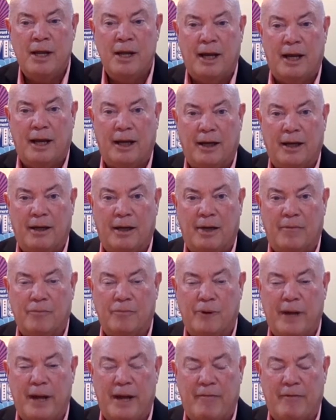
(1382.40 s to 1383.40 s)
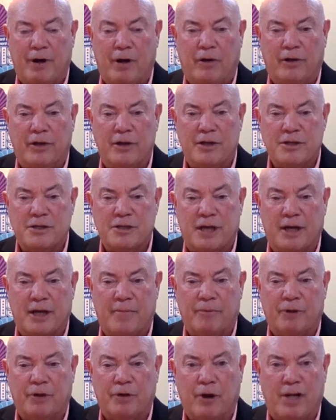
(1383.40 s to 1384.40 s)
uh, we have all these uh,
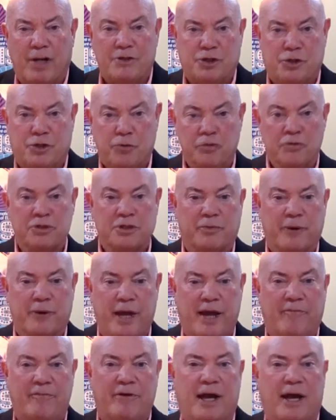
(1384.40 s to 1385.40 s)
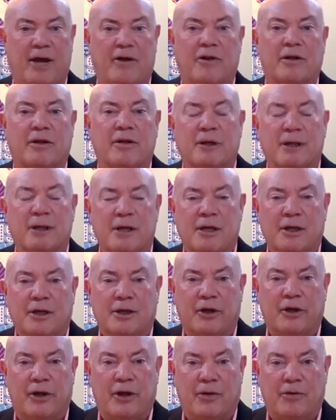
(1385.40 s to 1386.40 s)
great tools that we have now that
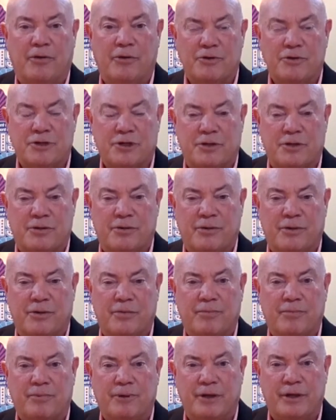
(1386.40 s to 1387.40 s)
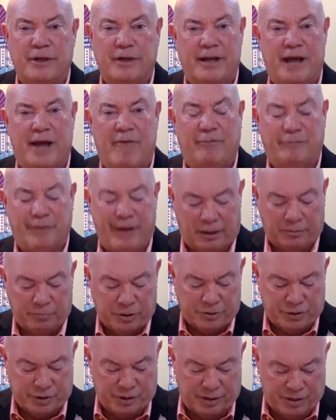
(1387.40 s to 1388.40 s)
you know used to you, you didn't have
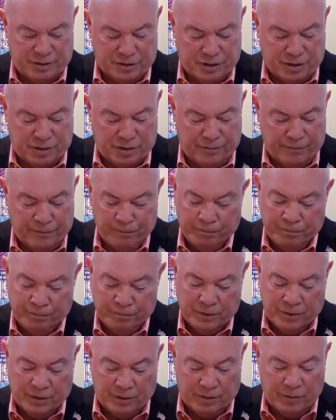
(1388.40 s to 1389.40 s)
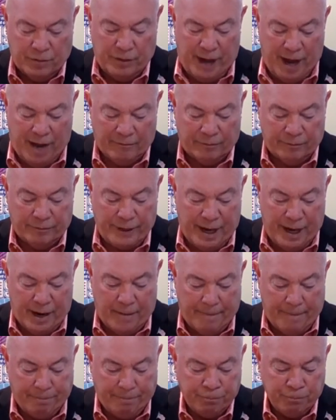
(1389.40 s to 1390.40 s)
available to you so uh, we have them now
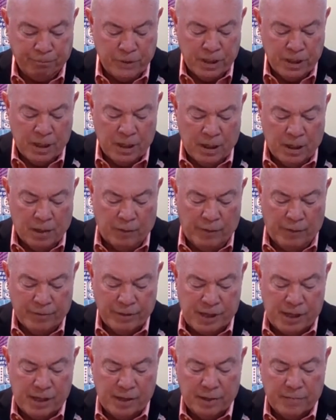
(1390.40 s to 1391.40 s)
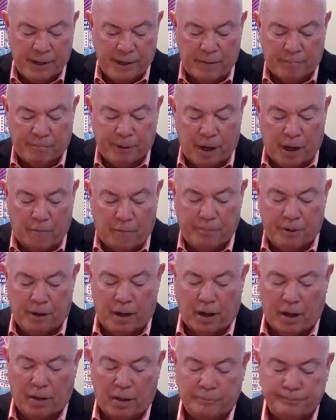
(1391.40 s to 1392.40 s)
we were talking about
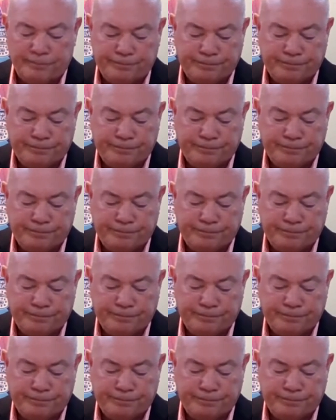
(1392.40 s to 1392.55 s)
pawpaw